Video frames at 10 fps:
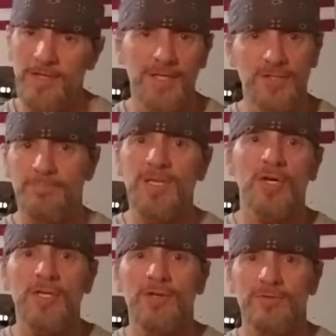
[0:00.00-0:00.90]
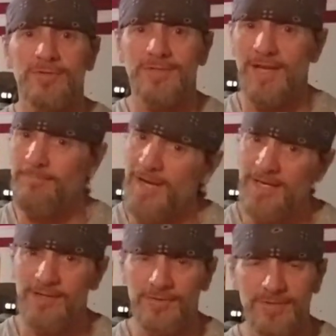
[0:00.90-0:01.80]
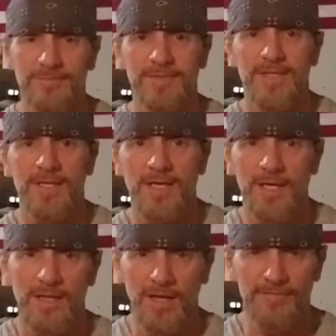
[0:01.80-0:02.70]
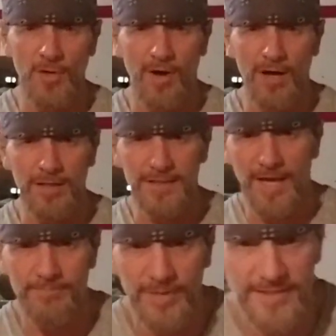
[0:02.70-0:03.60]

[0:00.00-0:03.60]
this should be good news, not bad news. Love you all. God bless.